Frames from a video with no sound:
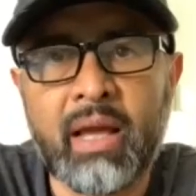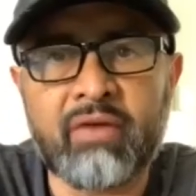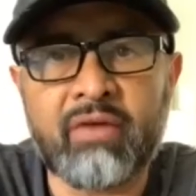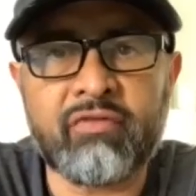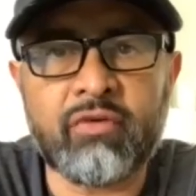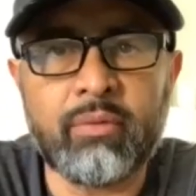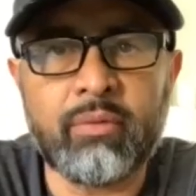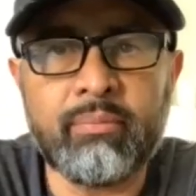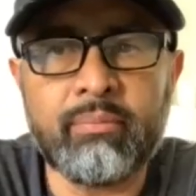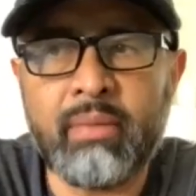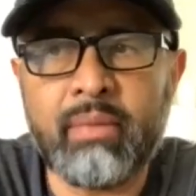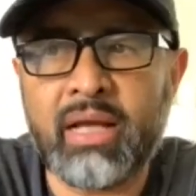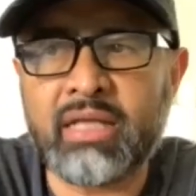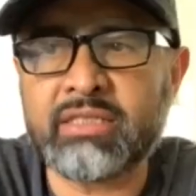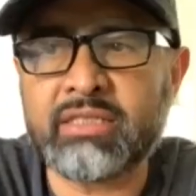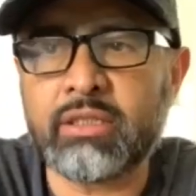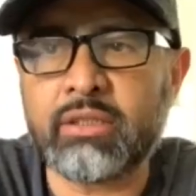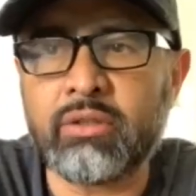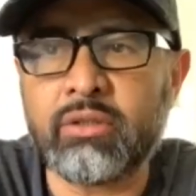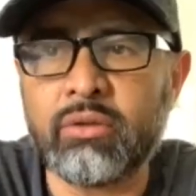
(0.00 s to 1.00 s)
from
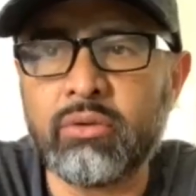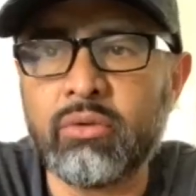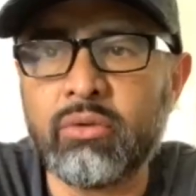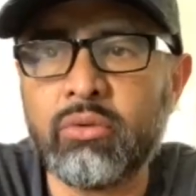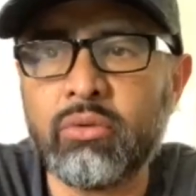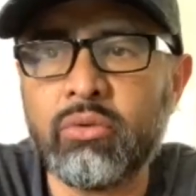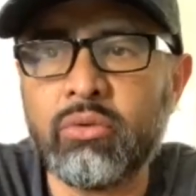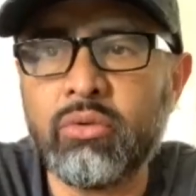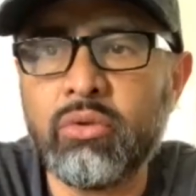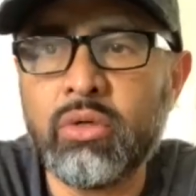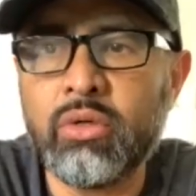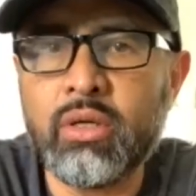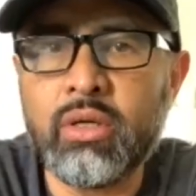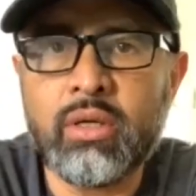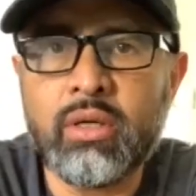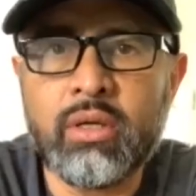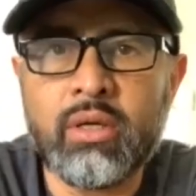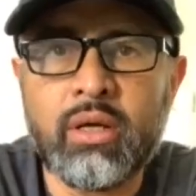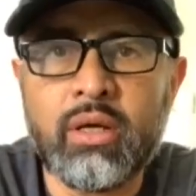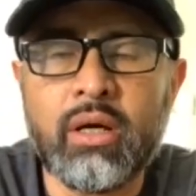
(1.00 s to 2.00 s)
Mexico,
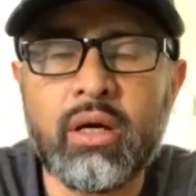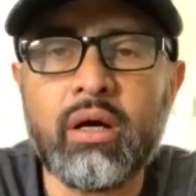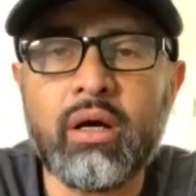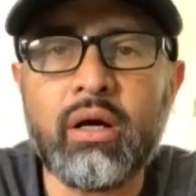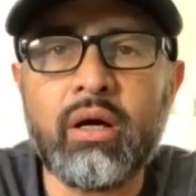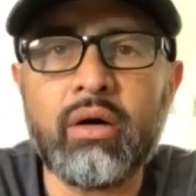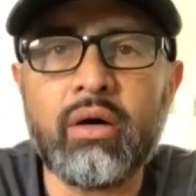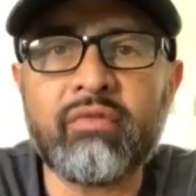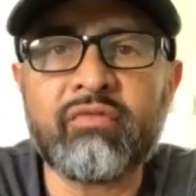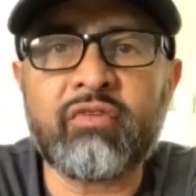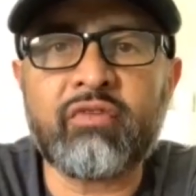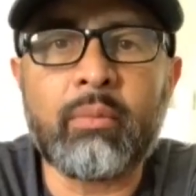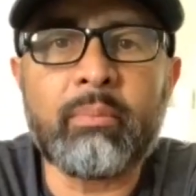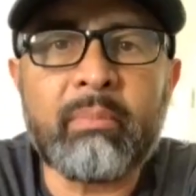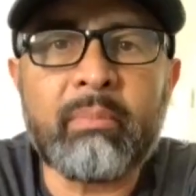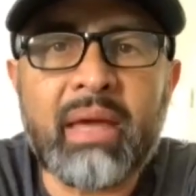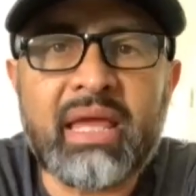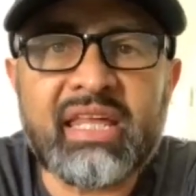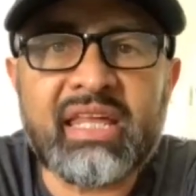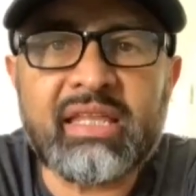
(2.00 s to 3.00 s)
from
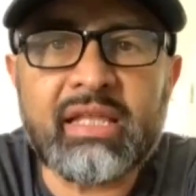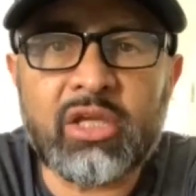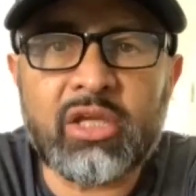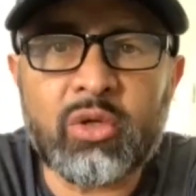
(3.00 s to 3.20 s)
Mérida,